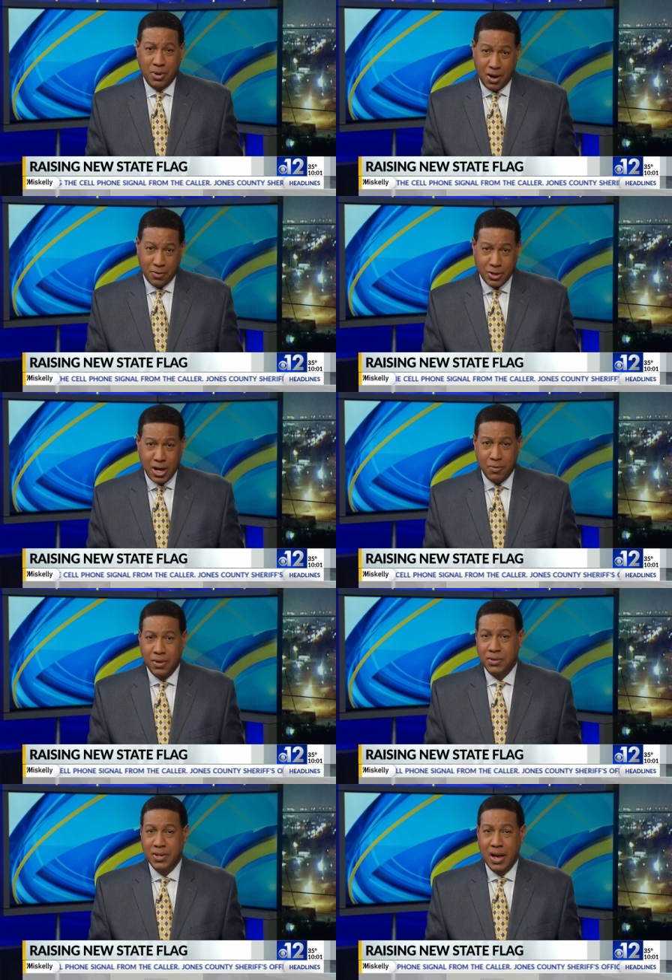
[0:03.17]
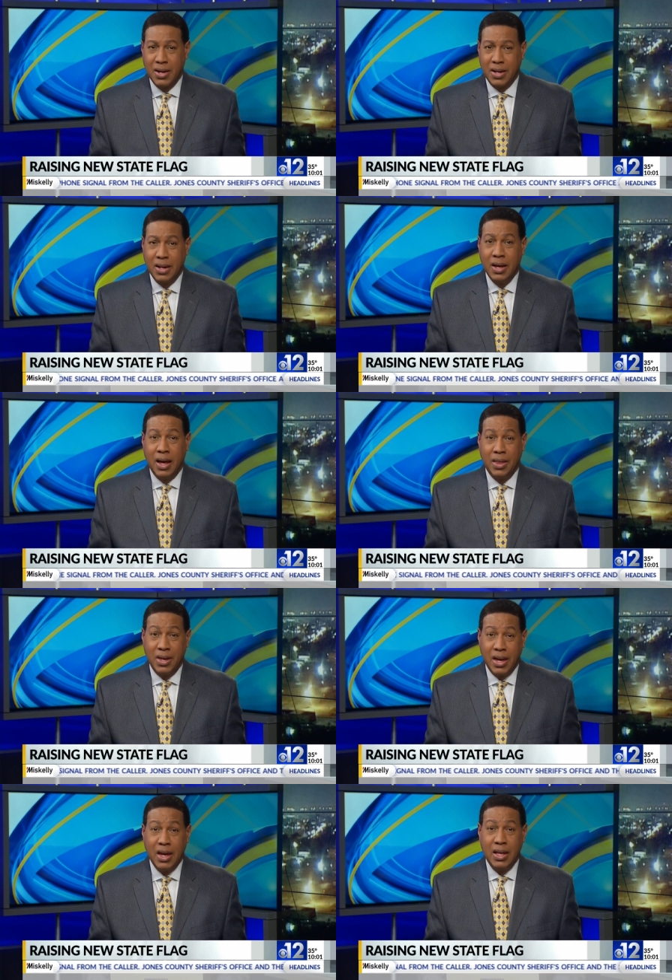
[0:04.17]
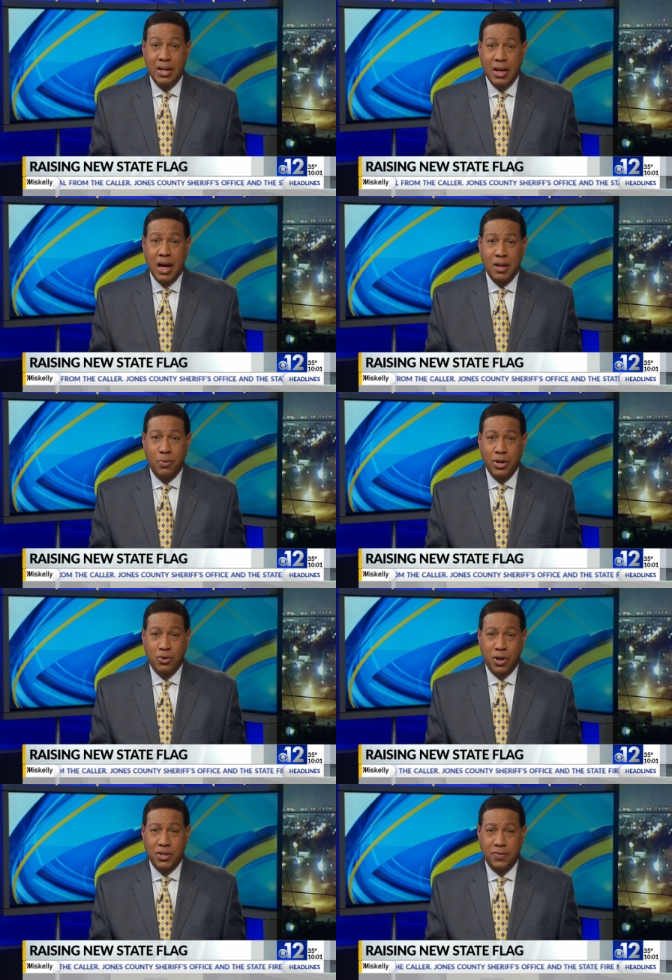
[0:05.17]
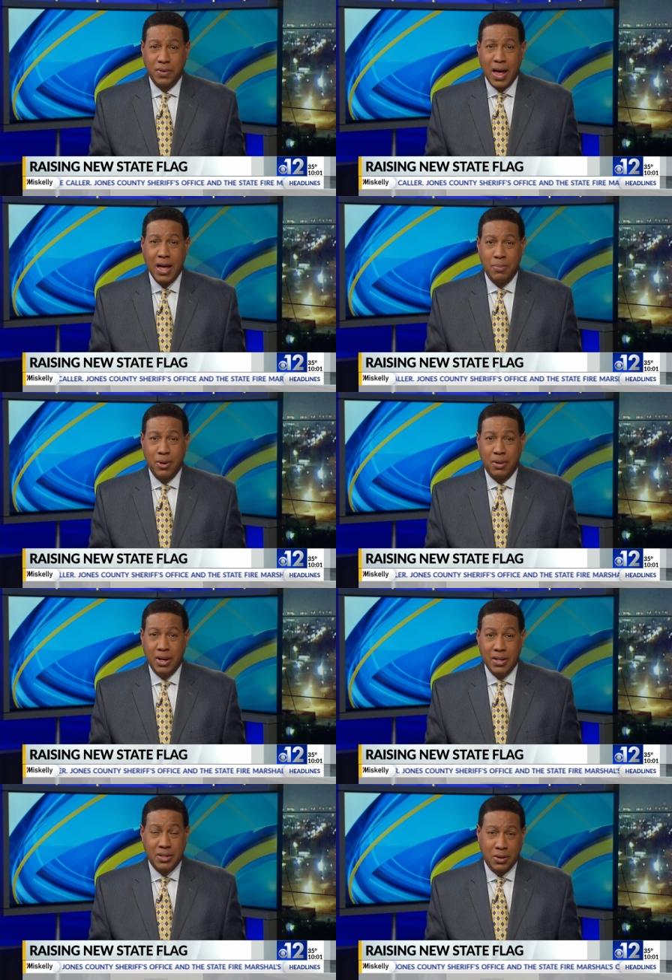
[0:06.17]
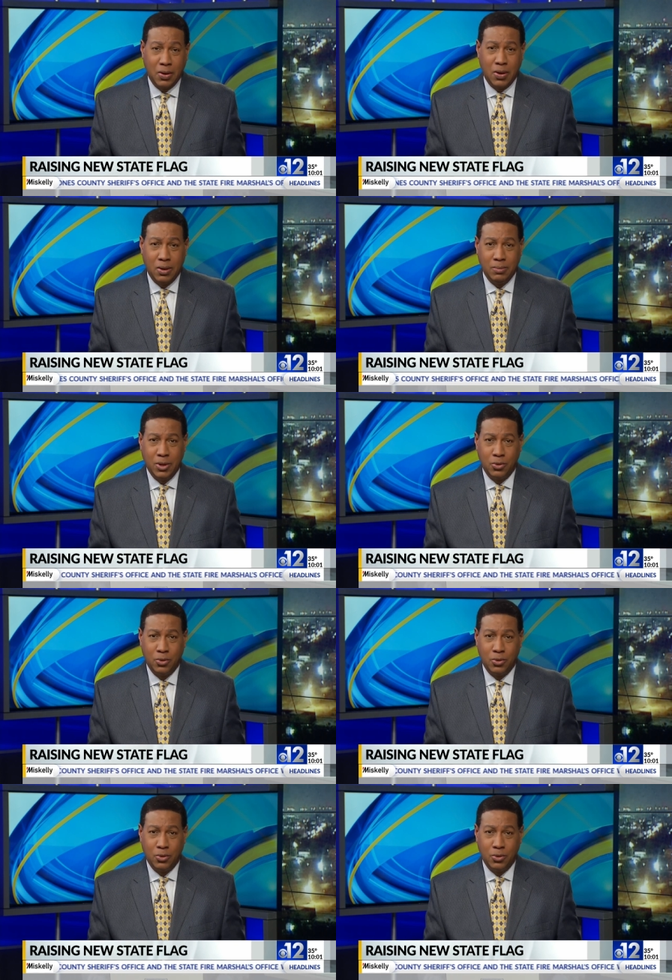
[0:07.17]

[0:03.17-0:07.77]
Governor Tate Reeves signed it and the In God We Trust flag bill into law.